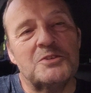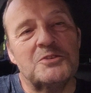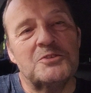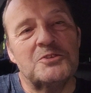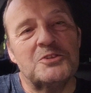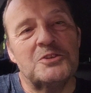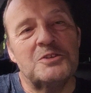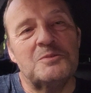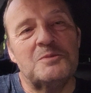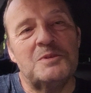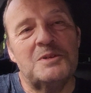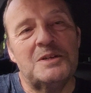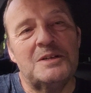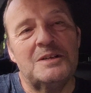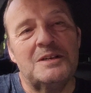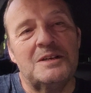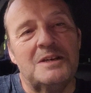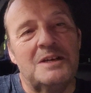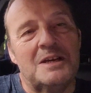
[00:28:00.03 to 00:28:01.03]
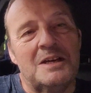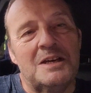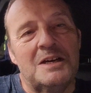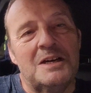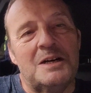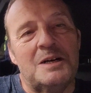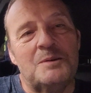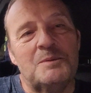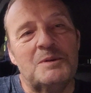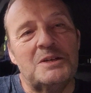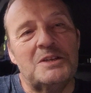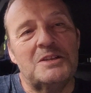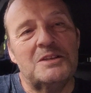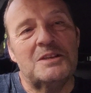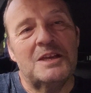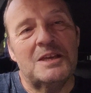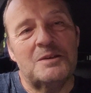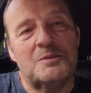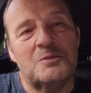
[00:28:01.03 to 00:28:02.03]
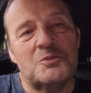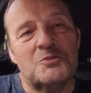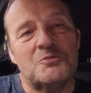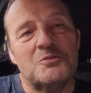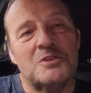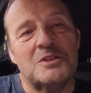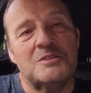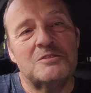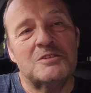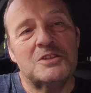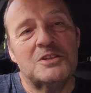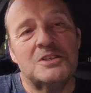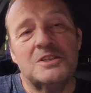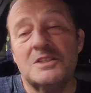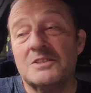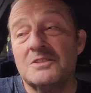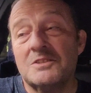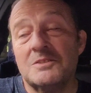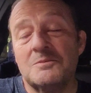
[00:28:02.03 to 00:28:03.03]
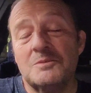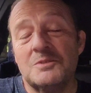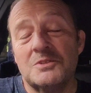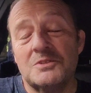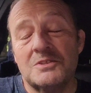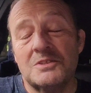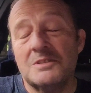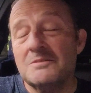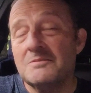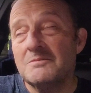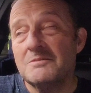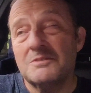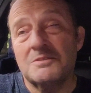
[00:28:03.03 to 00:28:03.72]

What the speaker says: a better term. I mean, it was really nice. It was